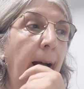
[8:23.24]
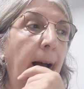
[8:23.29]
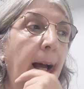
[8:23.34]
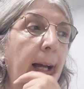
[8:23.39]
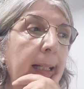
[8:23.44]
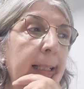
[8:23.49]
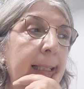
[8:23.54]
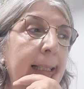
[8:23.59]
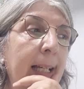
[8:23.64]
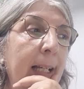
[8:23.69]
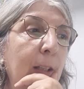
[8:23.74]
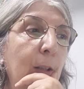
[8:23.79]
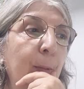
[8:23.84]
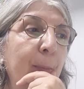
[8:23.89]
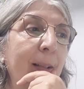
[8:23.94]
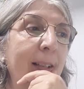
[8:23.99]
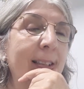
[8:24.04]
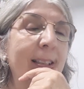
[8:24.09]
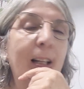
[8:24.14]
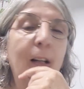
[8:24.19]
I said to
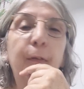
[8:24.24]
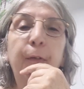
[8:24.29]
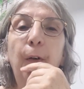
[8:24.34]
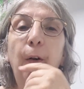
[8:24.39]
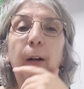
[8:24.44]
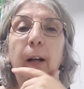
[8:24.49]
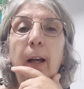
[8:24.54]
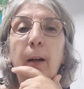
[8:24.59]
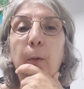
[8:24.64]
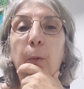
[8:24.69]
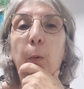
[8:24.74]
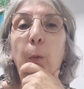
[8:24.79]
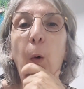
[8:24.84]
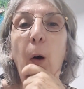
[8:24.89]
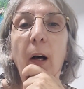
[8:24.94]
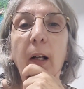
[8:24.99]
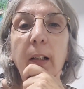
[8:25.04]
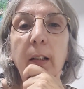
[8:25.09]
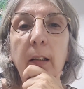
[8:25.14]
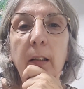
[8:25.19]
myself, okay,
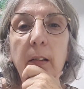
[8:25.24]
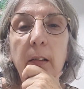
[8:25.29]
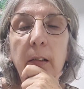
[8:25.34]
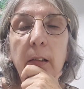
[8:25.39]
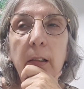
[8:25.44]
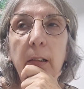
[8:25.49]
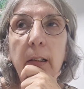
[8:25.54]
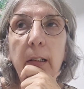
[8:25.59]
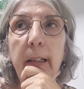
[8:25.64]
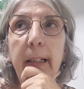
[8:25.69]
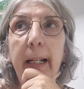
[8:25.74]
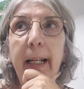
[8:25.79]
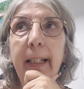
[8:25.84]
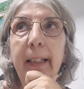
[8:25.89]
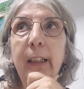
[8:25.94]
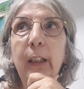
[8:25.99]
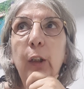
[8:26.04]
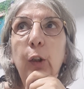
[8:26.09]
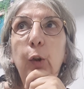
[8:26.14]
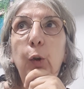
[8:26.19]
what
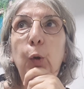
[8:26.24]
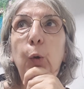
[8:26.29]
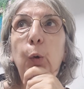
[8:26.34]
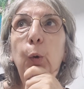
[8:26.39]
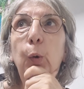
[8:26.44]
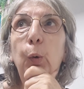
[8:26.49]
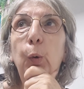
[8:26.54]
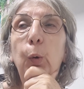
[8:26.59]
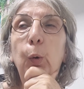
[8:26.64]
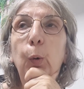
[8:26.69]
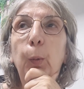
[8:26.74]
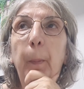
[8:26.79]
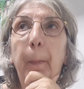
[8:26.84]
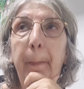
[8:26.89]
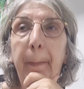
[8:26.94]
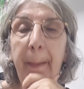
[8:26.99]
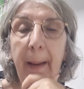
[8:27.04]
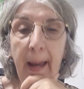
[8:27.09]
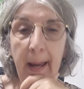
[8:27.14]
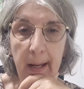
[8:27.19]
can you
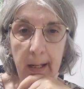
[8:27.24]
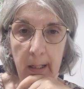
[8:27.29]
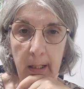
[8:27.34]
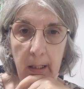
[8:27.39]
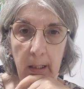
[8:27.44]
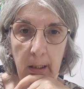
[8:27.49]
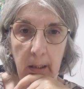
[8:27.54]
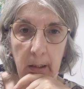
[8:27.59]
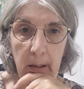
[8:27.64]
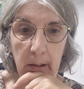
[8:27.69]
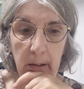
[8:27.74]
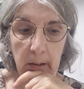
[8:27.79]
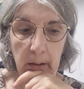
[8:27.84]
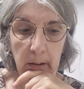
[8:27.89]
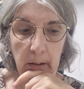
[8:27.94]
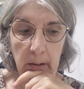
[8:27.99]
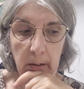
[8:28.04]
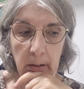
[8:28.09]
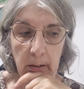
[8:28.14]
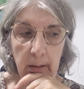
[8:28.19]
make?
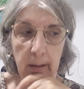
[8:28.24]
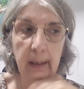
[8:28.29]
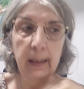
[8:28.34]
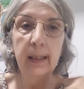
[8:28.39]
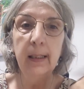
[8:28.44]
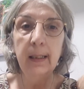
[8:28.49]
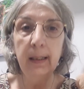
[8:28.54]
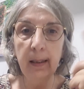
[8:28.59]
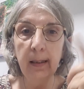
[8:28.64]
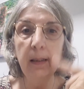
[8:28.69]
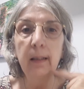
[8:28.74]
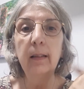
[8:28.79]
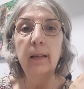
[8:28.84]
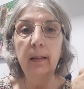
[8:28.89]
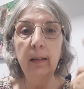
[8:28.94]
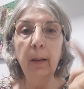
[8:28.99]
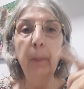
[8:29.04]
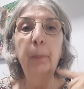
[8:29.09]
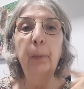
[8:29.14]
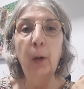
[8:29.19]
This is,
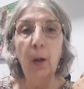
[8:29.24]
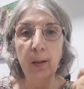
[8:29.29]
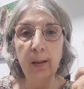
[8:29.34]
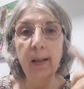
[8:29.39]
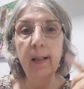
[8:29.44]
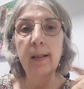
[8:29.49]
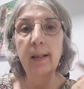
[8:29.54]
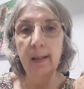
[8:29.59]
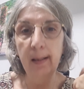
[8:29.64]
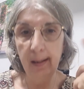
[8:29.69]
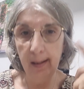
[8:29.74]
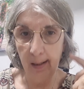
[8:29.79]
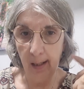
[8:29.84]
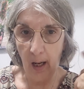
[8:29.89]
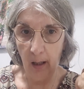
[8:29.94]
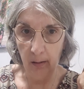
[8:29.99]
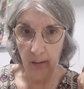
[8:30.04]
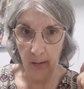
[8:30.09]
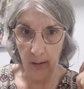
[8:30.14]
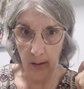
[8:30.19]
the process is
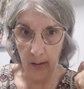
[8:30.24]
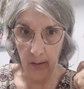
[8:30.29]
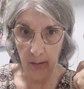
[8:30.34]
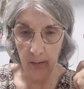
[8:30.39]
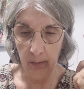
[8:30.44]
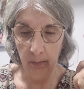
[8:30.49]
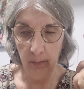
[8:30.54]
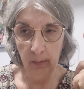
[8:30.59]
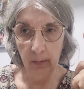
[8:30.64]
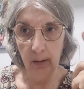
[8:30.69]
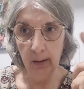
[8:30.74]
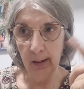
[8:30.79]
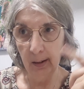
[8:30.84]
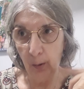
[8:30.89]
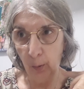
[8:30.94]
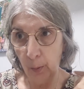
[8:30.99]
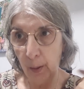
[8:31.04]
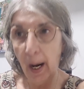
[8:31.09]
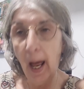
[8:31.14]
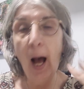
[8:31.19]
starting.
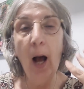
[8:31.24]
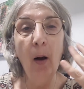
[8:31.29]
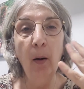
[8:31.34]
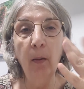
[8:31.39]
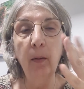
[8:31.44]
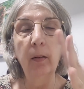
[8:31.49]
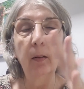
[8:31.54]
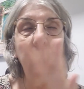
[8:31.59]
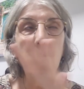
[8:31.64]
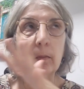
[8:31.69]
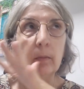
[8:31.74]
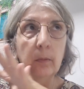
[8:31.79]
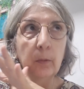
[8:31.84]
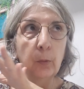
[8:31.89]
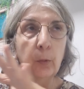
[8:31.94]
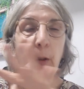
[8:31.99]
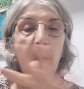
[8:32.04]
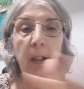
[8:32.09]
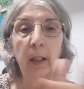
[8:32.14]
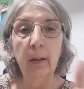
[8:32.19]
So now
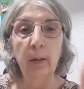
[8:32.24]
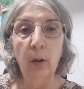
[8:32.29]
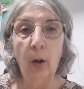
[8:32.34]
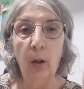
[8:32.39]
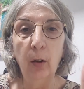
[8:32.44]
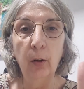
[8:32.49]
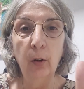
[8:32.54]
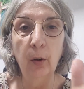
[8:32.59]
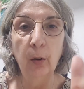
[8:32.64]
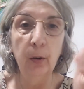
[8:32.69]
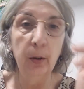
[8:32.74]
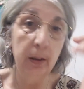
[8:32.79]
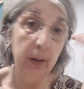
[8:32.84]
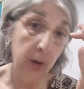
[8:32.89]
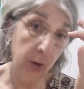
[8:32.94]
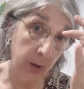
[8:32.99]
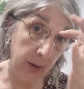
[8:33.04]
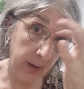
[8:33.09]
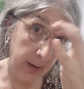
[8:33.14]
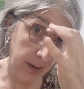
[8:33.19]
what I told you is
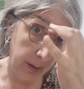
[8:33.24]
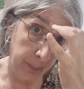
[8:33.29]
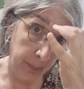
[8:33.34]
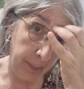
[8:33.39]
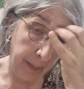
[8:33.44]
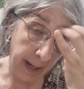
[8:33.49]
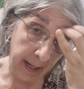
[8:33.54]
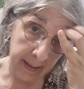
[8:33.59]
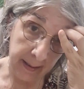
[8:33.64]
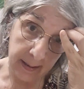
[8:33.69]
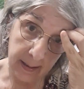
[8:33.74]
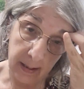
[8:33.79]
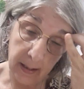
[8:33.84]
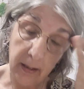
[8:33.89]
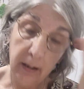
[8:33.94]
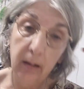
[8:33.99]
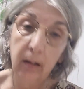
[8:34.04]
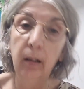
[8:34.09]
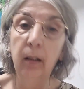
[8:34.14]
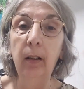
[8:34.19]
just the
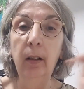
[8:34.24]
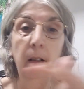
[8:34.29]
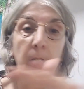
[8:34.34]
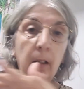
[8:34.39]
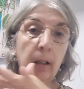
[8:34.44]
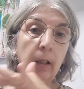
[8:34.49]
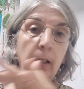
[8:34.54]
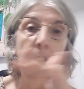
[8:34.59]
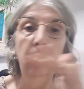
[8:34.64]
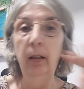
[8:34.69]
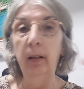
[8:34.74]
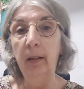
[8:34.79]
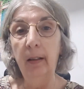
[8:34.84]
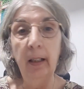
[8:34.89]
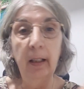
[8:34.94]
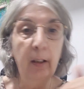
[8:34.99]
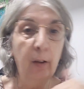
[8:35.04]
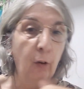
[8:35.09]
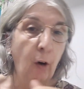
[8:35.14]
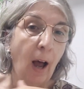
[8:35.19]
basic, the
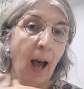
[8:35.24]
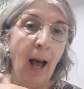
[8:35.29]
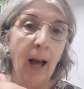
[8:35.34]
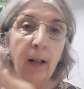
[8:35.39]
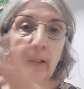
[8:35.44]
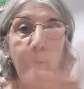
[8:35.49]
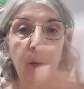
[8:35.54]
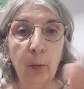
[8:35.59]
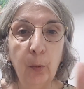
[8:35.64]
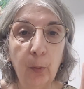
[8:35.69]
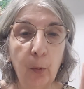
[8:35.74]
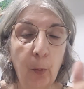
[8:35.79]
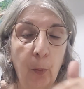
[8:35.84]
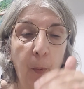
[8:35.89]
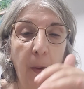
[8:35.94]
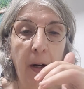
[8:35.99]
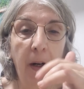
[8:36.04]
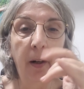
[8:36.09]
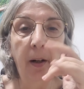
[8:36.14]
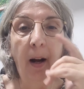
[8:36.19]
ground
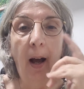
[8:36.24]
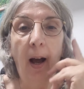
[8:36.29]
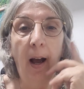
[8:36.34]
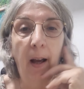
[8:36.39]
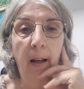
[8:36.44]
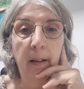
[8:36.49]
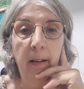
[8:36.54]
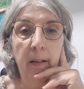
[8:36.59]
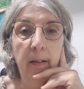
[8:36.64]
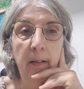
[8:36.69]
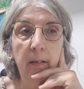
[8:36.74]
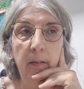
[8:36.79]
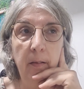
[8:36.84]
where I